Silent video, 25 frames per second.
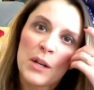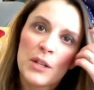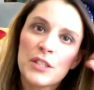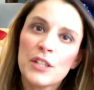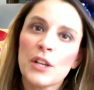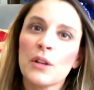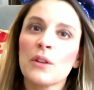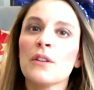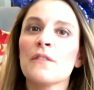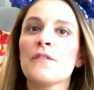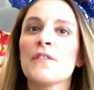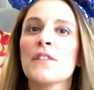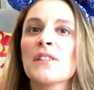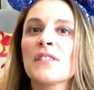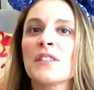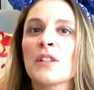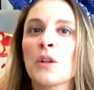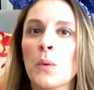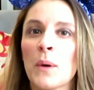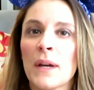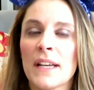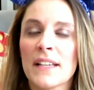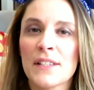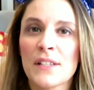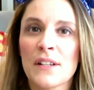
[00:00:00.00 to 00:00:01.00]
So the first
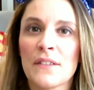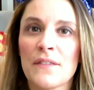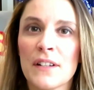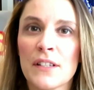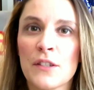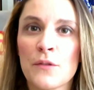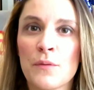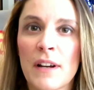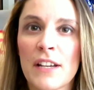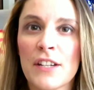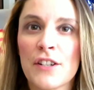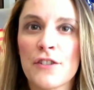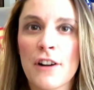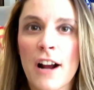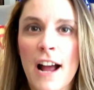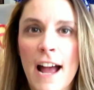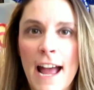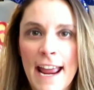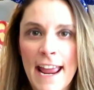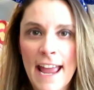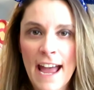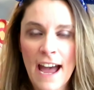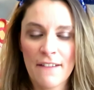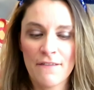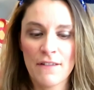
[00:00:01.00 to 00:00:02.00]
quick service restaurant I
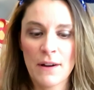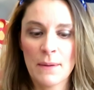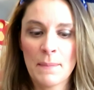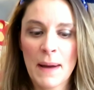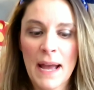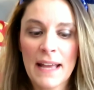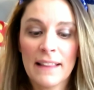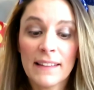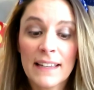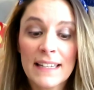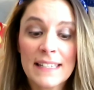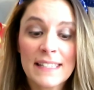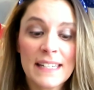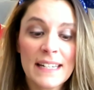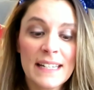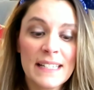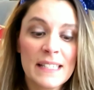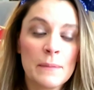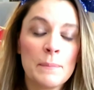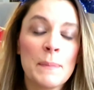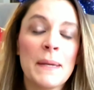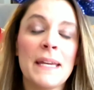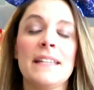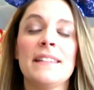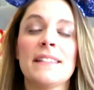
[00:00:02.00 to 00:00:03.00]
have on my list is
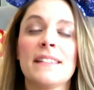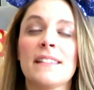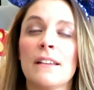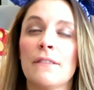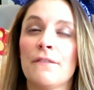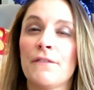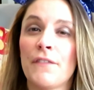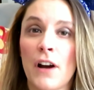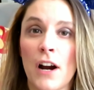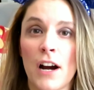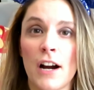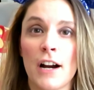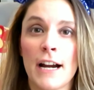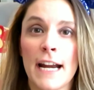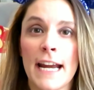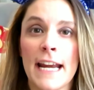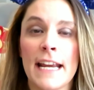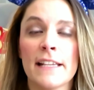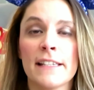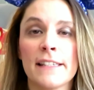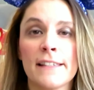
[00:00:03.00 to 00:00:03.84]
Fari.